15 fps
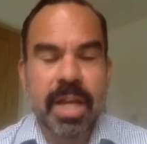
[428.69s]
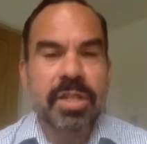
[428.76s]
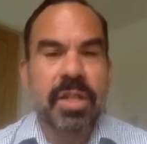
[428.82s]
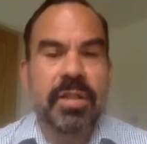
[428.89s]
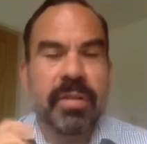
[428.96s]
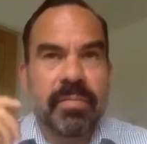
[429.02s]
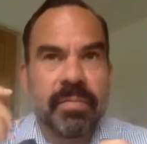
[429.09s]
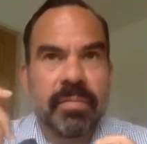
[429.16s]

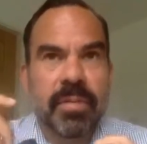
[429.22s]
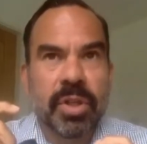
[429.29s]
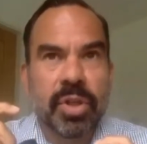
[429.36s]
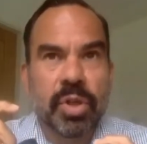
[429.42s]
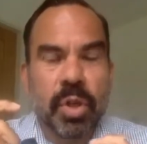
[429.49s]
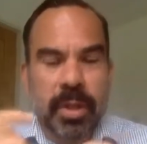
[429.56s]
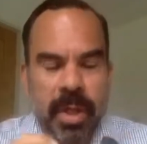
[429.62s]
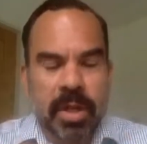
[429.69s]
So
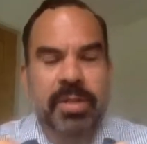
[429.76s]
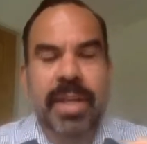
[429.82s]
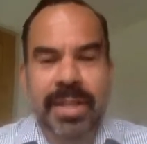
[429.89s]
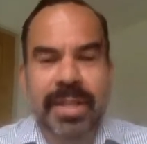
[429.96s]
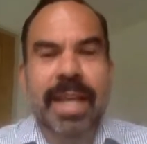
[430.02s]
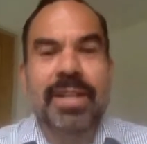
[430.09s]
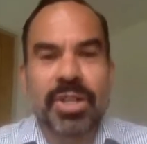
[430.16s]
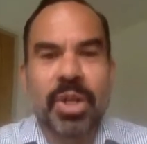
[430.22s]

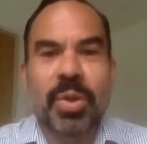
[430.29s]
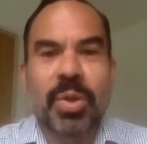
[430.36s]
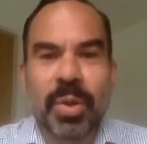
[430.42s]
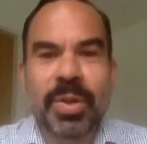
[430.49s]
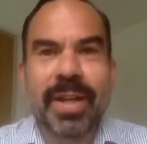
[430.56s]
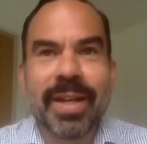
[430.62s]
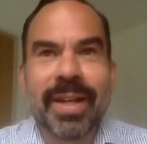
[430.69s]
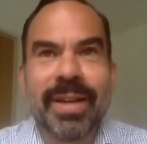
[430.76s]
they're
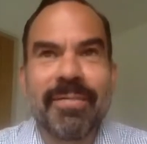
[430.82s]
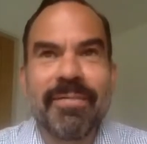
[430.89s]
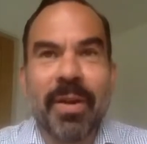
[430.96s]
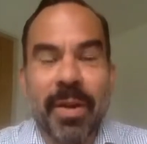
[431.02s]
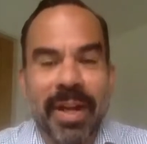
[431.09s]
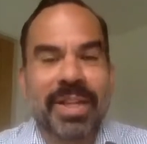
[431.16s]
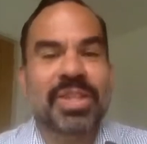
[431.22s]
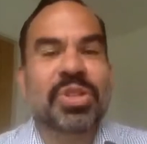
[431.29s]
two
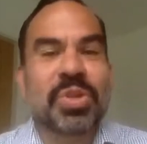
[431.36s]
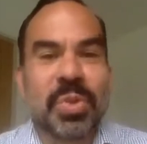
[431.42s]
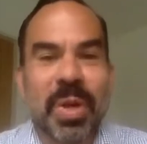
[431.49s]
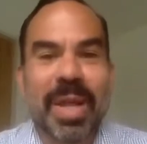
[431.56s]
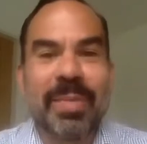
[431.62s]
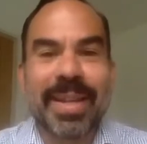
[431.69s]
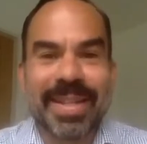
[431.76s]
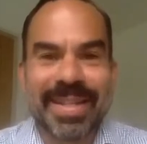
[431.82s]
very
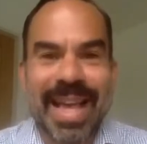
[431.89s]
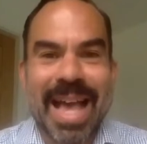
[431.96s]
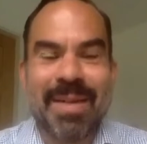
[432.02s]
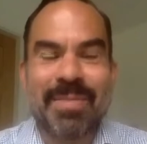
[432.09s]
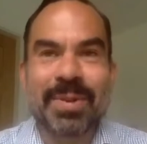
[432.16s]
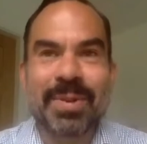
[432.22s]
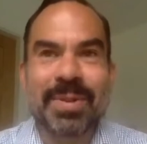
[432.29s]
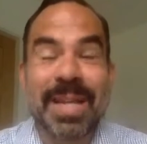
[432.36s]
extreme
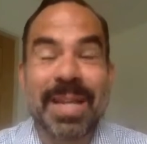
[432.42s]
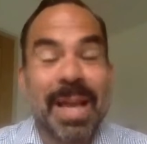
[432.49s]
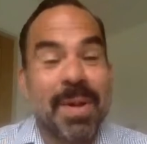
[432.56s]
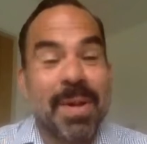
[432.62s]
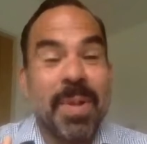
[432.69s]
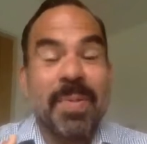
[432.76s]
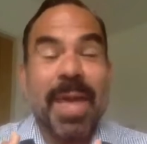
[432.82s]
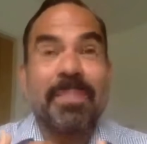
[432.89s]
examples,
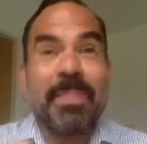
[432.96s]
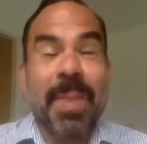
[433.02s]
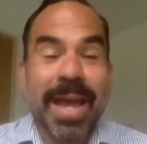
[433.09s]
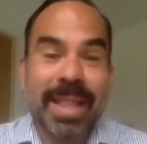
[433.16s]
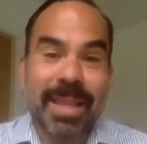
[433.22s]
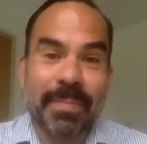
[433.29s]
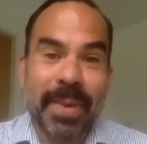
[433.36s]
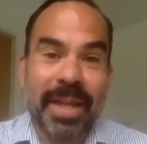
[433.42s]
but they
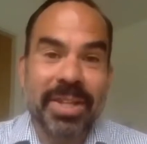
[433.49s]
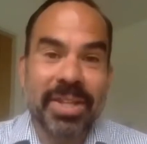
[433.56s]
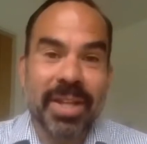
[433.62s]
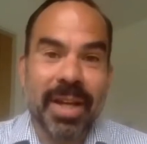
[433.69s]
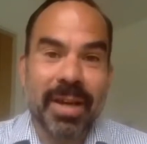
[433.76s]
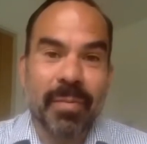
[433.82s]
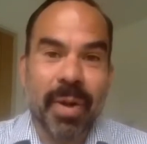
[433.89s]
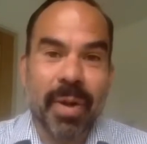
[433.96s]
paint the
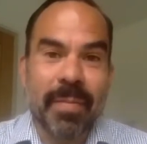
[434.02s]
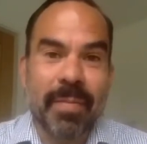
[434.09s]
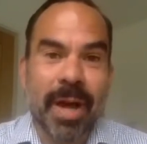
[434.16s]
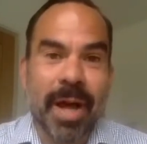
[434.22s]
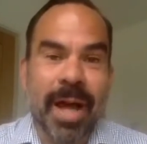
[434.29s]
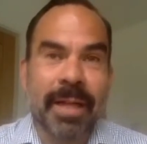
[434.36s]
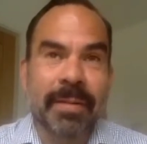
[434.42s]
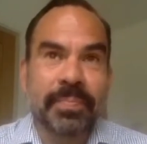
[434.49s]
picture
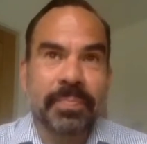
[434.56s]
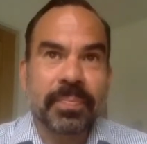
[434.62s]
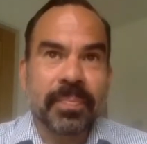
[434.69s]
whereby